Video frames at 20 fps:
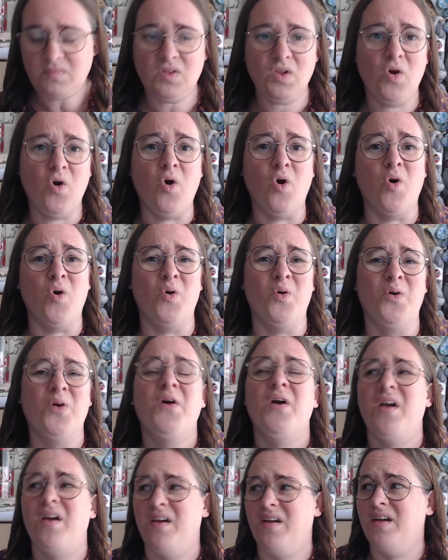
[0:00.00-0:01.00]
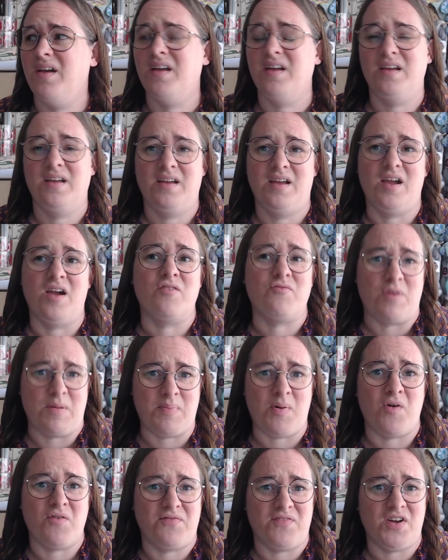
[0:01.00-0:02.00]
or a
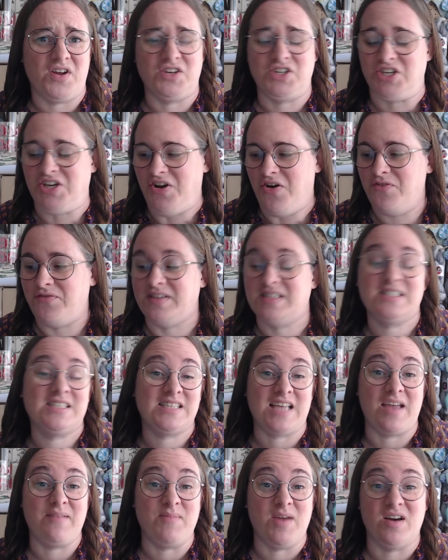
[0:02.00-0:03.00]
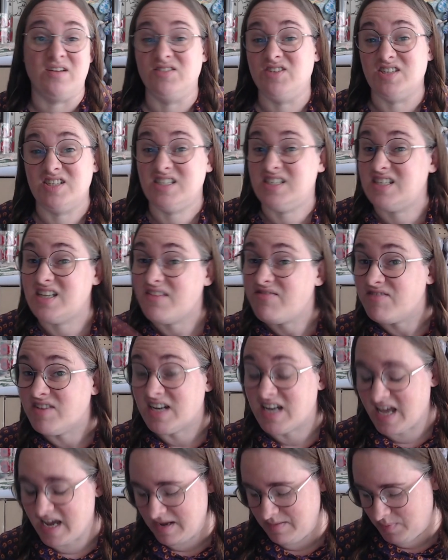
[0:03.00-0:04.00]
rip-off version of it's the same yarn, just
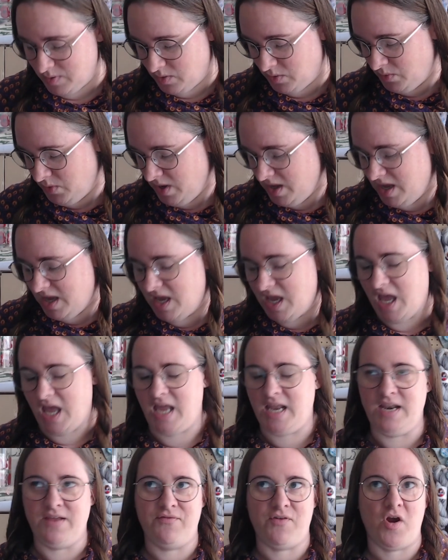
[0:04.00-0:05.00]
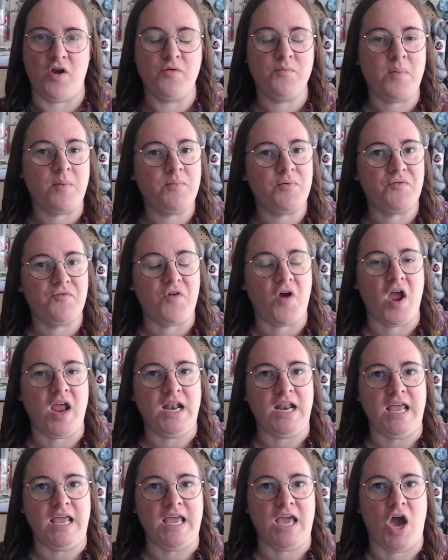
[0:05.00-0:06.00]
different label and if I remember
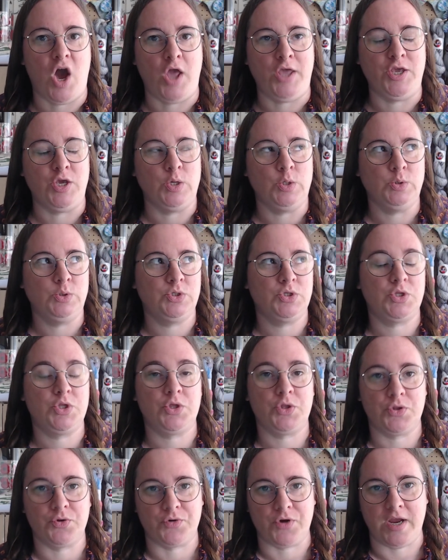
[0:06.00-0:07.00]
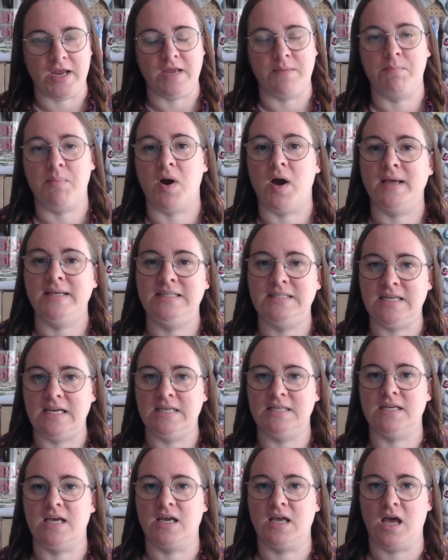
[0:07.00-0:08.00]
rightly I used three but I
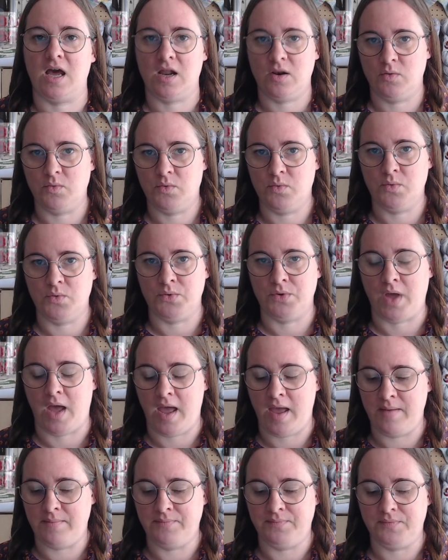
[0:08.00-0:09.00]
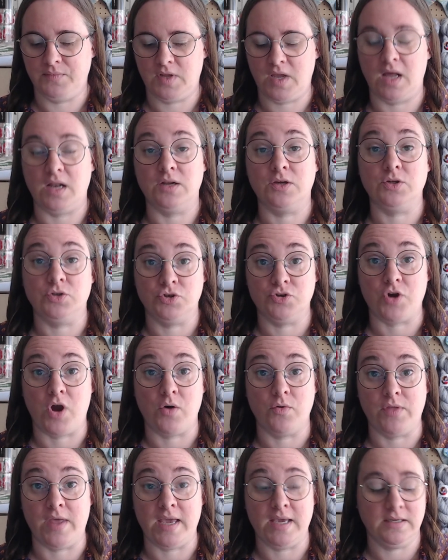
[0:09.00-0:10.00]
did colour, um, colour
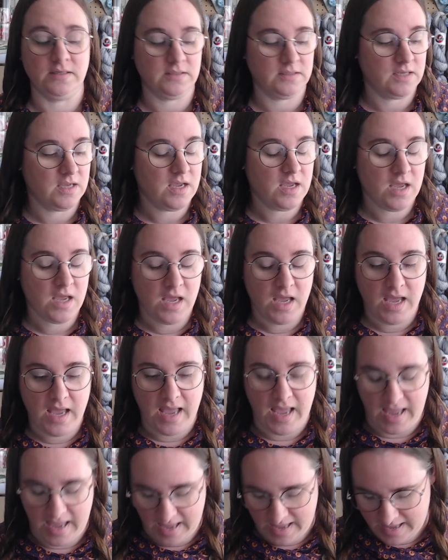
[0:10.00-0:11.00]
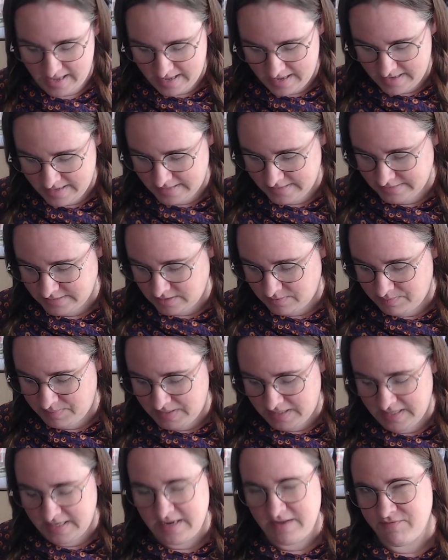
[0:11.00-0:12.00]
control these and I
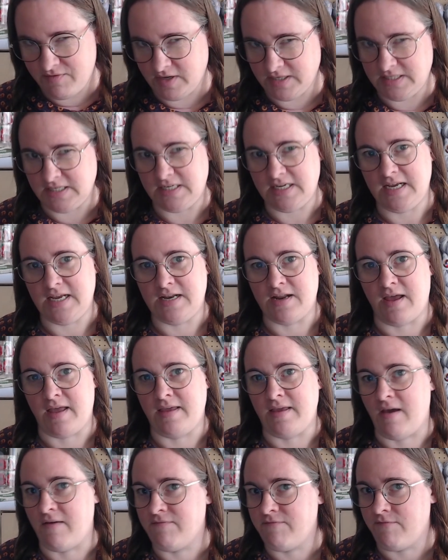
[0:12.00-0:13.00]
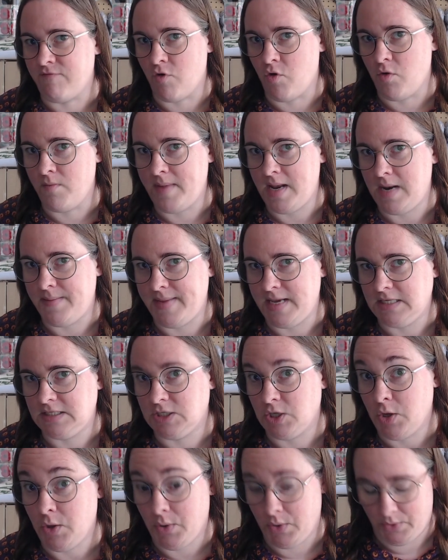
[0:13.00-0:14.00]
believe I did it in a, a four
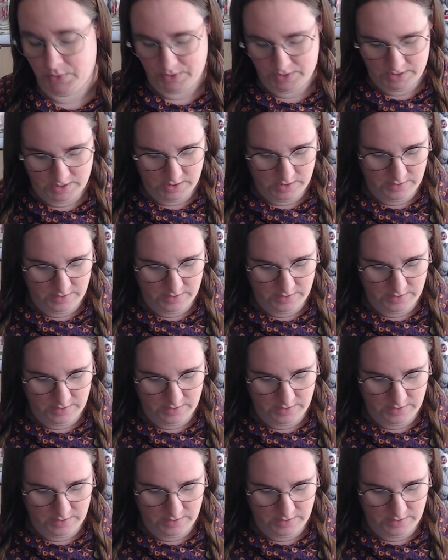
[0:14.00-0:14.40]
millimeter hook